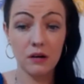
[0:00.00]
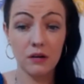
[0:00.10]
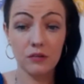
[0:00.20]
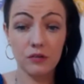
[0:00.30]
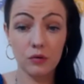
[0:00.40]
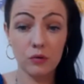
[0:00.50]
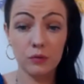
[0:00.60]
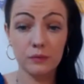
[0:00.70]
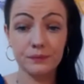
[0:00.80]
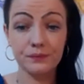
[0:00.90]
So
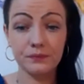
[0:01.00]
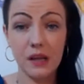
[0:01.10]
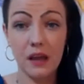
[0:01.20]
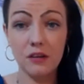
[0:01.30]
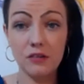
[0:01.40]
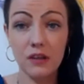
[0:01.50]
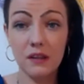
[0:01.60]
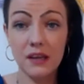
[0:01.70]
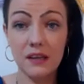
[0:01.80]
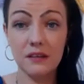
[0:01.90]
I usually
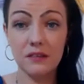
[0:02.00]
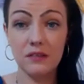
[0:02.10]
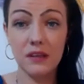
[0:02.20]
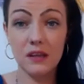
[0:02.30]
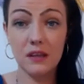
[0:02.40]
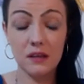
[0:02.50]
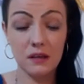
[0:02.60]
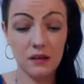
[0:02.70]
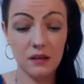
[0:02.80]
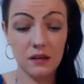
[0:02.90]
like
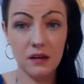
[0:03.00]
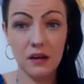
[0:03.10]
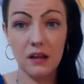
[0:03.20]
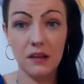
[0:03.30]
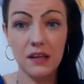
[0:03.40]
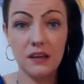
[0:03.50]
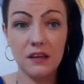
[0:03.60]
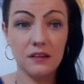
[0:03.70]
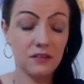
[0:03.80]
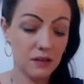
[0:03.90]
you
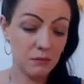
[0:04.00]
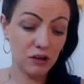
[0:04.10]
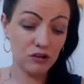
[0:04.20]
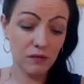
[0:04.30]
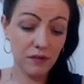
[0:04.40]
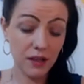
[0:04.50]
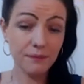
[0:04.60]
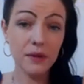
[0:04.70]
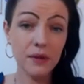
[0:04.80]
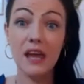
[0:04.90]
to see me shuffling.
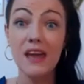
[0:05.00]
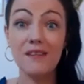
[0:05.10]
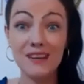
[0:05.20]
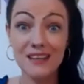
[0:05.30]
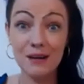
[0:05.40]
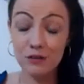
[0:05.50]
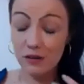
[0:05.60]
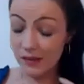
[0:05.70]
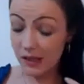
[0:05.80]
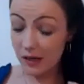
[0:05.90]
Every day I'm
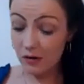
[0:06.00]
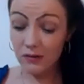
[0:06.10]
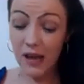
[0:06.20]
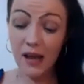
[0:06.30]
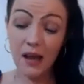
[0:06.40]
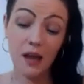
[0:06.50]
shuffling and all that.